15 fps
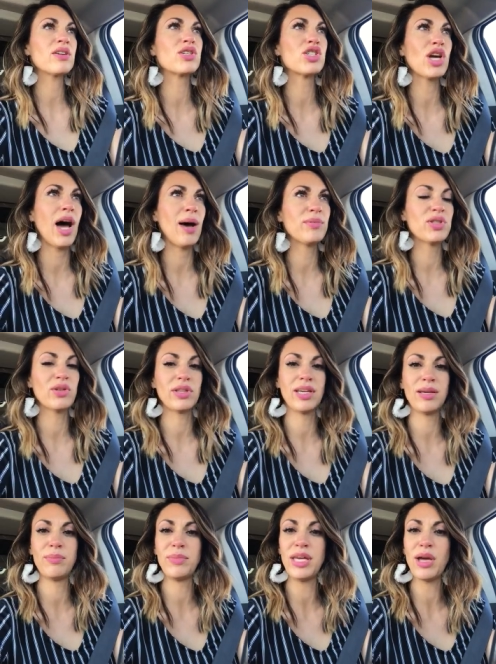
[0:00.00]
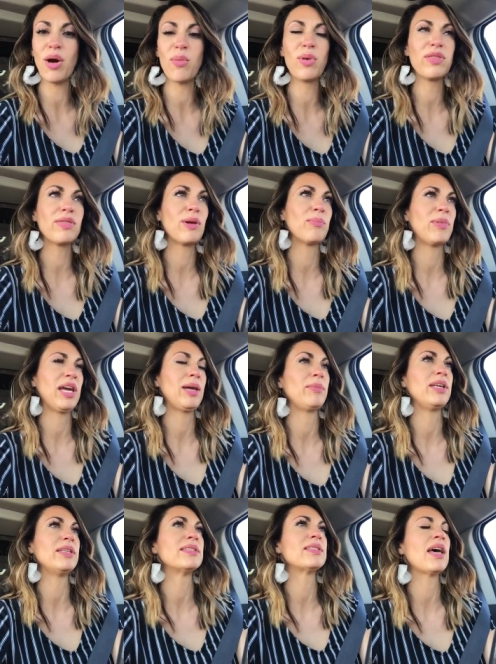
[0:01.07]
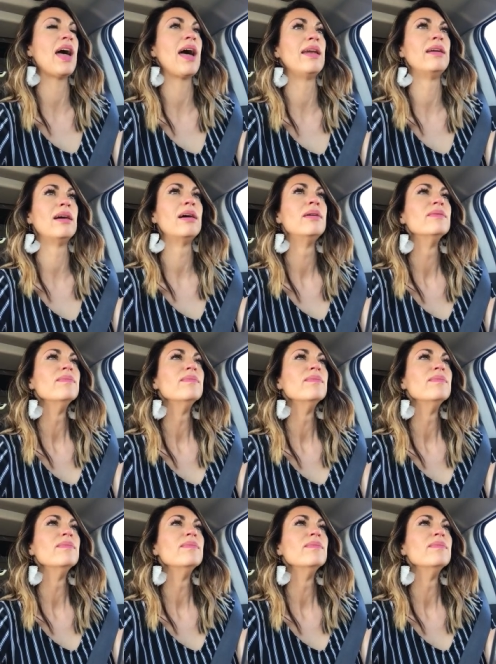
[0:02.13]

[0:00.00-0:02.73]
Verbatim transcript: their jobs so they can be home with their babies and